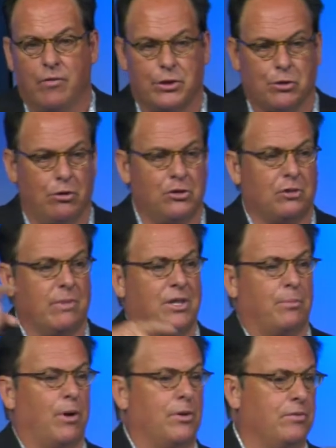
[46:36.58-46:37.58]
over Jerusalem at
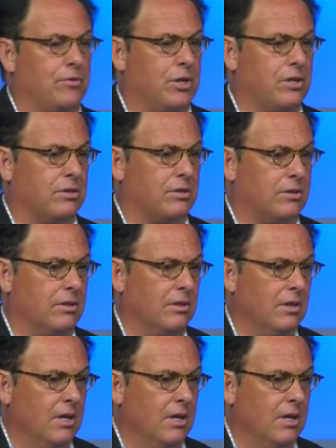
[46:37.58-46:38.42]
the birth of Jesus.